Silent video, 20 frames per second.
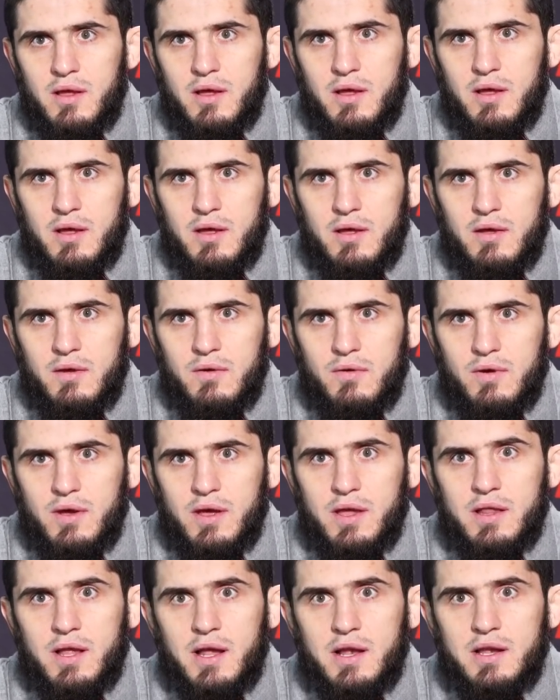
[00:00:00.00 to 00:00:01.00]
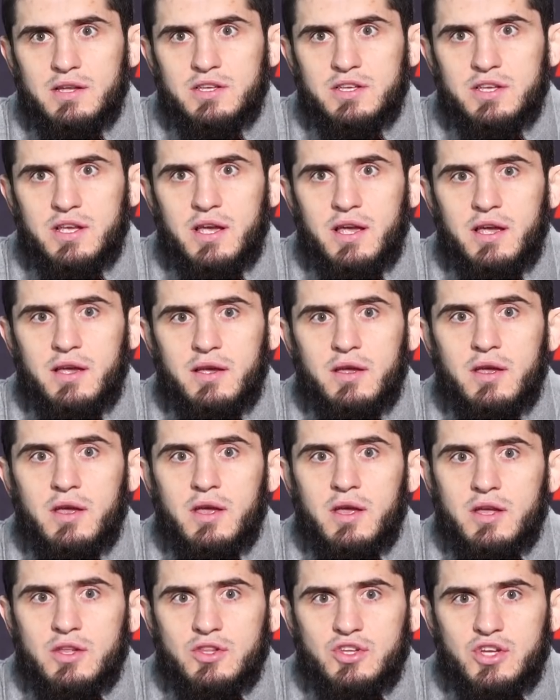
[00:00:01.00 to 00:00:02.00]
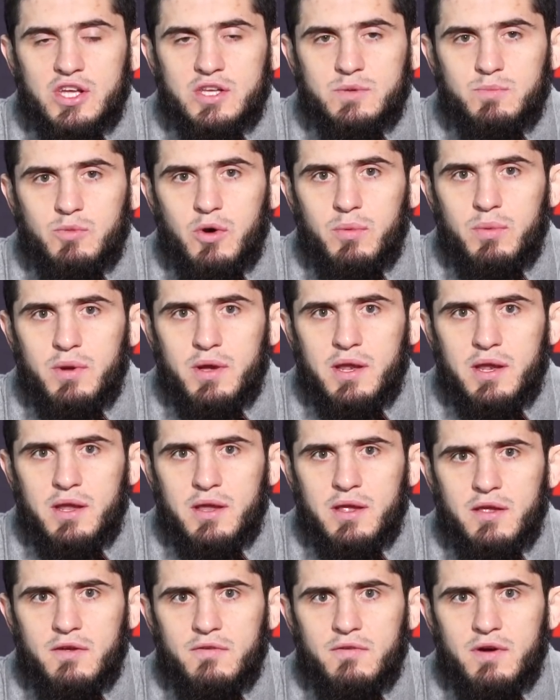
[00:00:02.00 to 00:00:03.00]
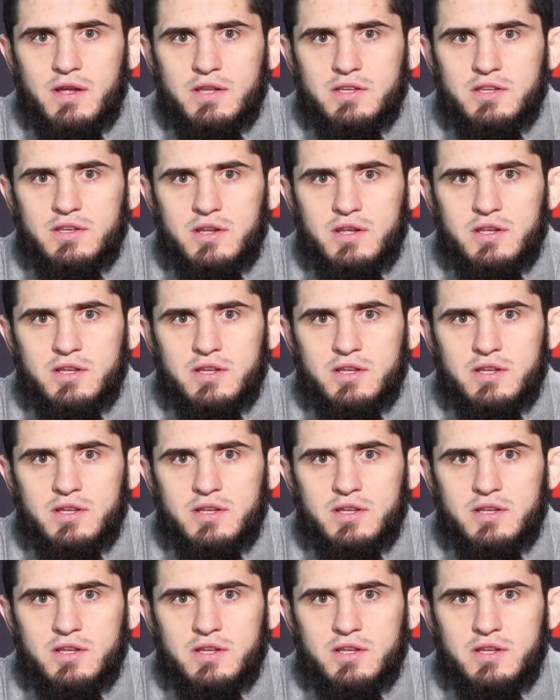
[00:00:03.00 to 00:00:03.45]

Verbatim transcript: uh, and Ali say just Bobby Green give answer,